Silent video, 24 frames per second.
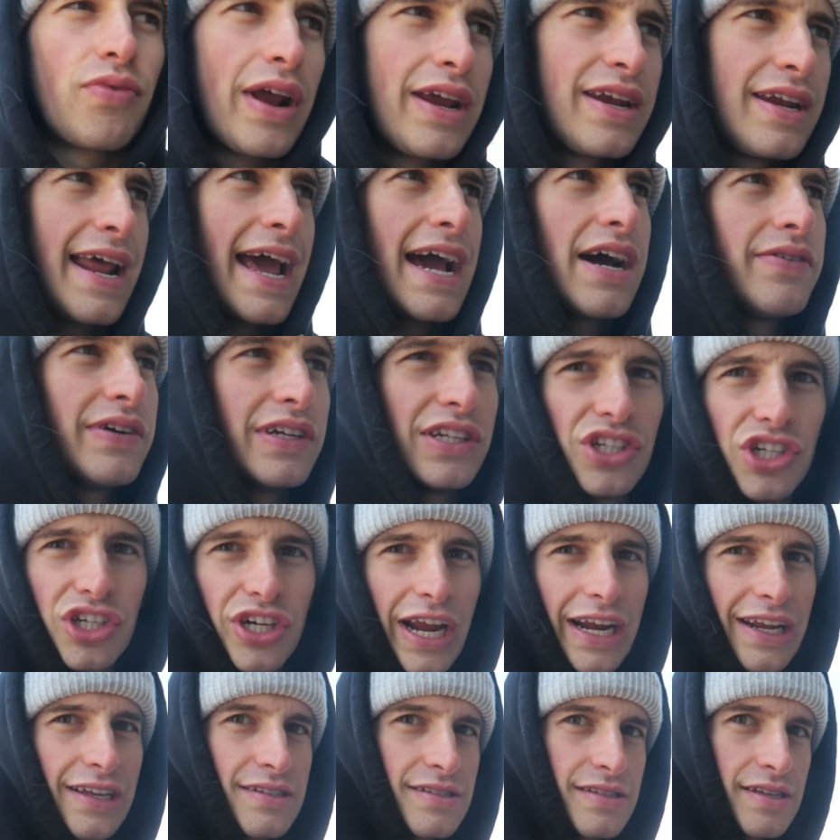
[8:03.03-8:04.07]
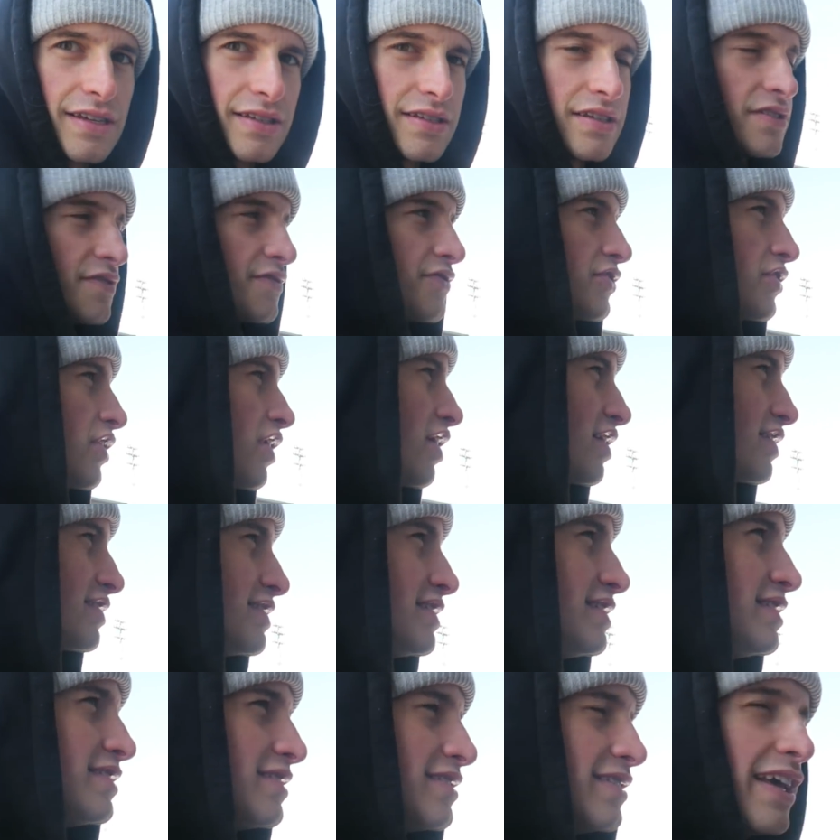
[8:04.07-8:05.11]
Right now it's shedding season for
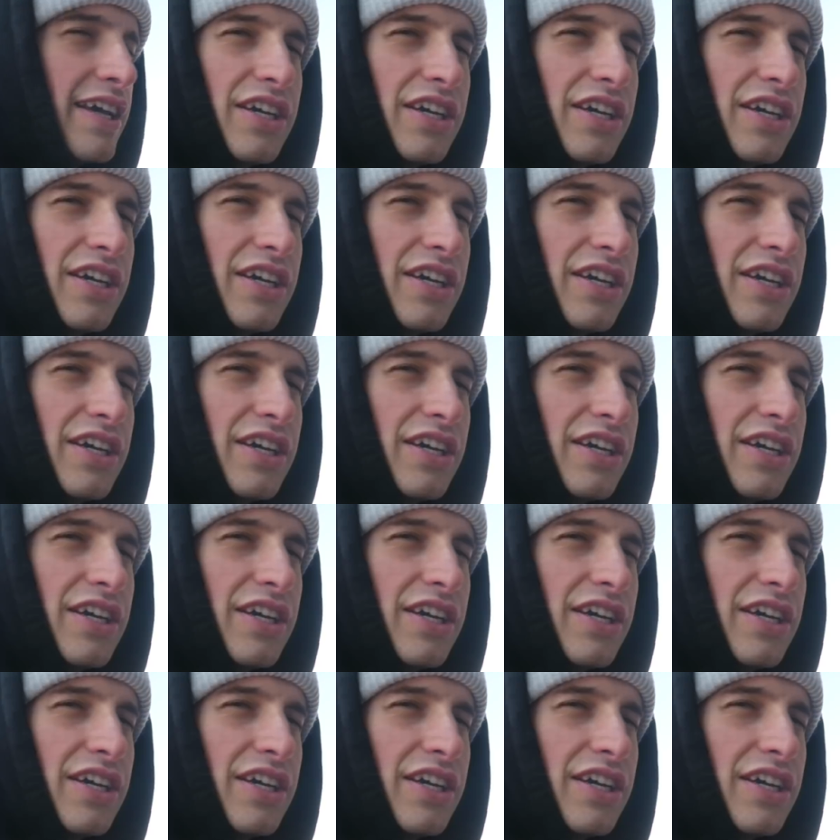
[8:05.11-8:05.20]
Aussies.